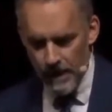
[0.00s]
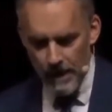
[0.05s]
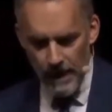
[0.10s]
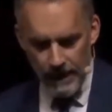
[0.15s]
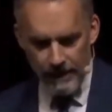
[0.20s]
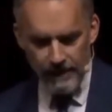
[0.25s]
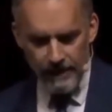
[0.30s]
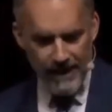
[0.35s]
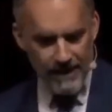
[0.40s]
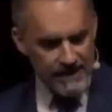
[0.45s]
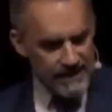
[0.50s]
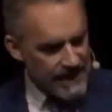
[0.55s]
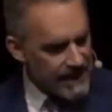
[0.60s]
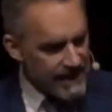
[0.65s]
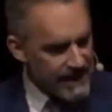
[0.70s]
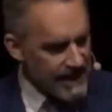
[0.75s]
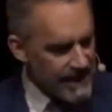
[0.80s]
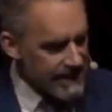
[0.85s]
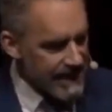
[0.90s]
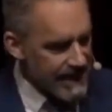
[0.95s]
Like that's
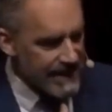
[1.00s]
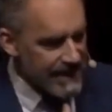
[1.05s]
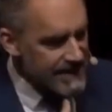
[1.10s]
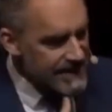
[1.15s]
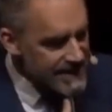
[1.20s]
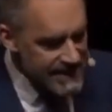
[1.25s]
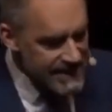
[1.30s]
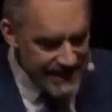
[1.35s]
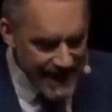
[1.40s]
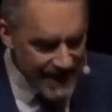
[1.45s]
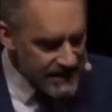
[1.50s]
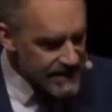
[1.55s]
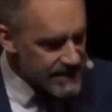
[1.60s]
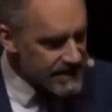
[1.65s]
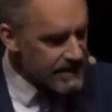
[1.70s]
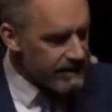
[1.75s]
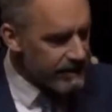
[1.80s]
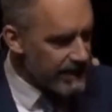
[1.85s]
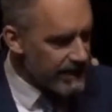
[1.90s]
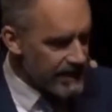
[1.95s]

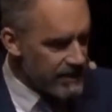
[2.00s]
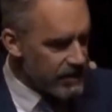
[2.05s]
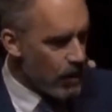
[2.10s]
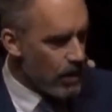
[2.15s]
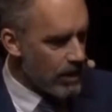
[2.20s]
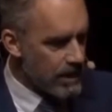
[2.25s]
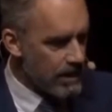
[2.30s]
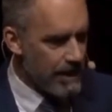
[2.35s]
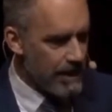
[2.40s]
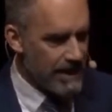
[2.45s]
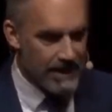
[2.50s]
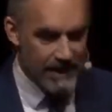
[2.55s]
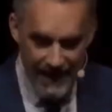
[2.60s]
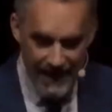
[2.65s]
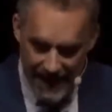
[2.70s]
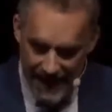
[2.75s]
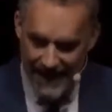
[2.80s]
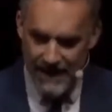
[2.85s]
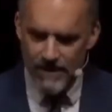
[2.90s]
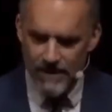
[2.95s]
extensively documented
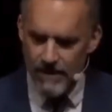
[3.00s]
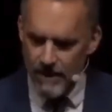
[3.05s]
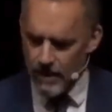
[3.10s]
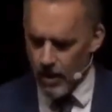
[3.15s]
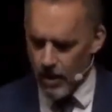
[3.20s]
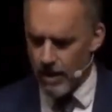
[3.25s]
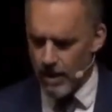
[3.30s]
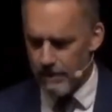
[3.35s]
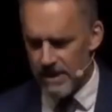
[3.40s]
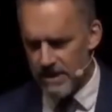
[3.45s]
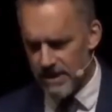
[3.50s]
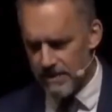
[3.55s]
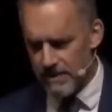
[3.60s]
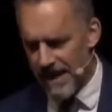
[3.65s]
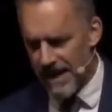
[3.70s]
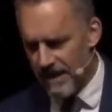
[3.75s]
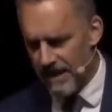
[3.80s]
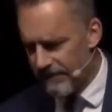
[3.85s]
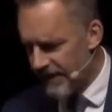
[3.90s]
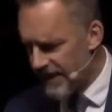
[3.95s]
in the Communist
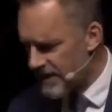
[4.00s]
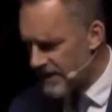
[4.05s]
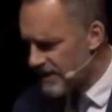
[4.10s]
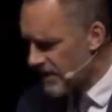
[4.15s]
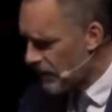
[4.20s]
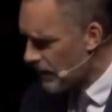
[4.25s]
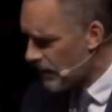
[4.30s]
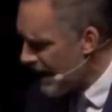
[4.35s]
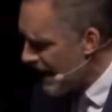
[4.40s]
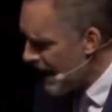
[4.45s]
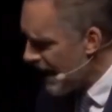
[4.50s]
Manifesto.